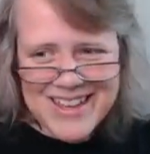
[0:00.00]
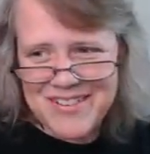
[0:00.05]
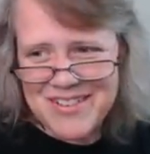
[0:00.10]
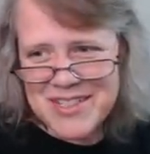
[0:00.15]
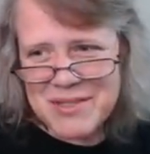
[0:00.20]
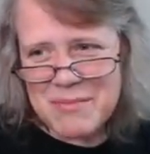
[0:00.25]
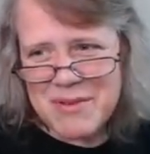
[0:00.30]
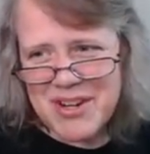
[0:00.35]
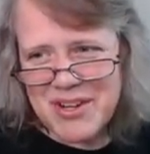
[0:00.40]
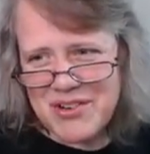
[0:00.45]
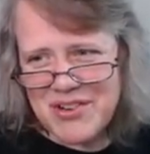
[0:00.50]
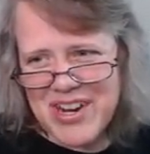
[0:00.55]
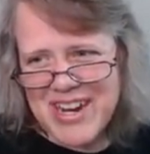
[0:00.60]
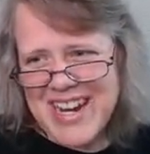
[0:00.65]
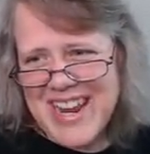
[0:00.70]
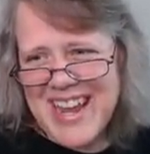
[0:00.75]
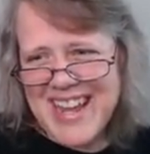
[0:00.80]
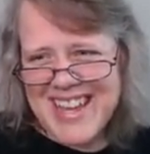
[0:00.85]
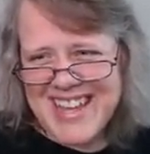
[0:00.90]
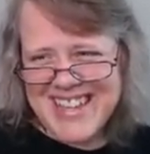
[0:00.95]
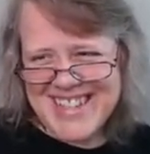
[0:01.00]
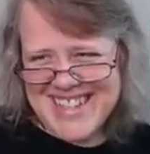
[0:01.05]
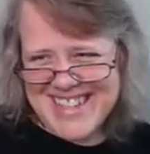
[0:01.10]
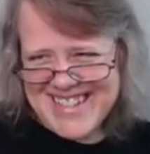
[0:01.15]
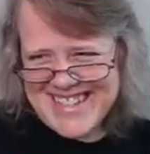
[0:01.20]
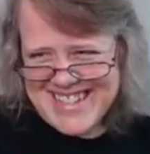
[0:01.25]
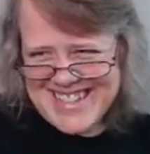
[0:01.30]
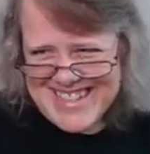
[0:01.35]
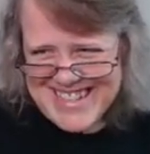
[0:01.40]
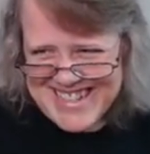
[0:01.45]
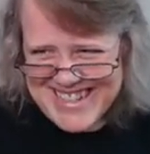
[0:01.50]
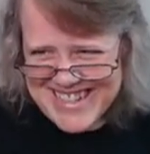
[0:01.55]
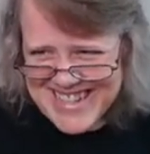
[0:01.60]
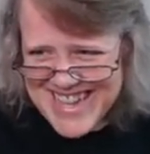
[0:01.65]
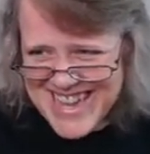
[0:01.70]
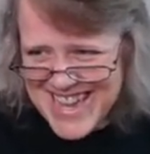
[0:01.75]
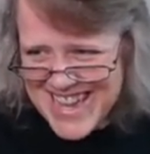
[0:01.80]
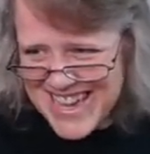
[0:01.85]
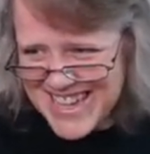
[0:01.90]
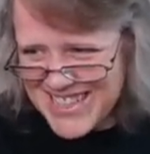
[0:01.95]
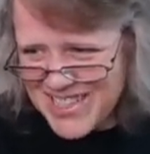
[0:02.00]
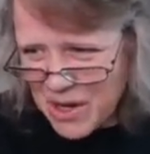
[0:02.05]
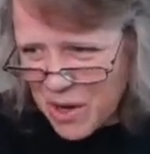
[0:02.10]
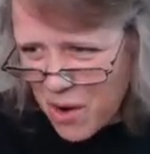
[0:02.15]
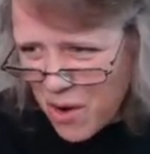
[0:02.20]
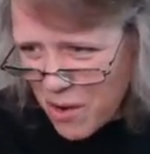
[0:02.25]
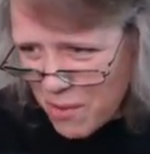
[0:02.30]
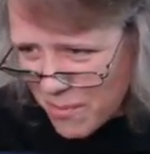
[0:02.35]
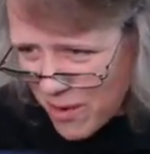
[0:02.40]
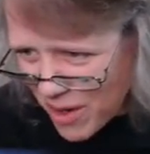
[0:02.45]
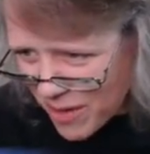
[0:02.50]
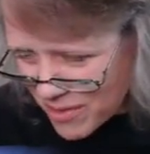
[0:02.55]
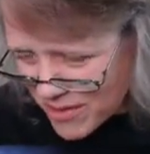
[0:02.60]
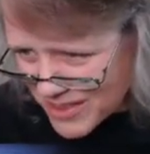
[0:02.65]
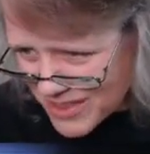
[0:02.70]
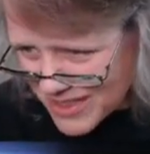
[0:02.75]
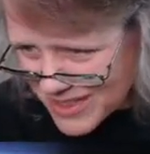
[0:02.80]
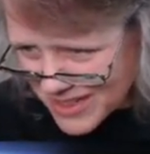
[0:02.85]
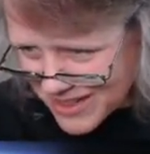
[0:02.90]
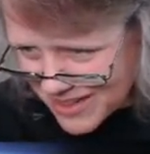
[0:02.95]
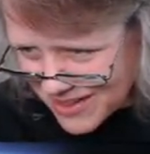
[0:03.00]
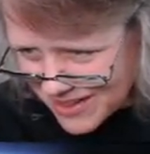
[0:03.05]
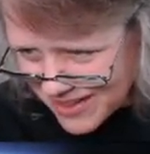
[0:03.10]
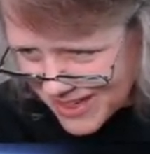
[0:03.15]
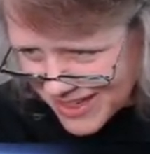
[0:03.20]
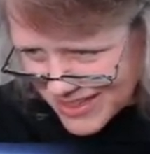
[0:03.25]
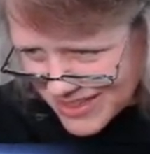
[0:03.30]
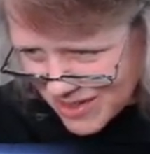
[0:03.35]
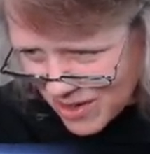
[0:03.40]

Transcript: it was a bit of green. it's almost it's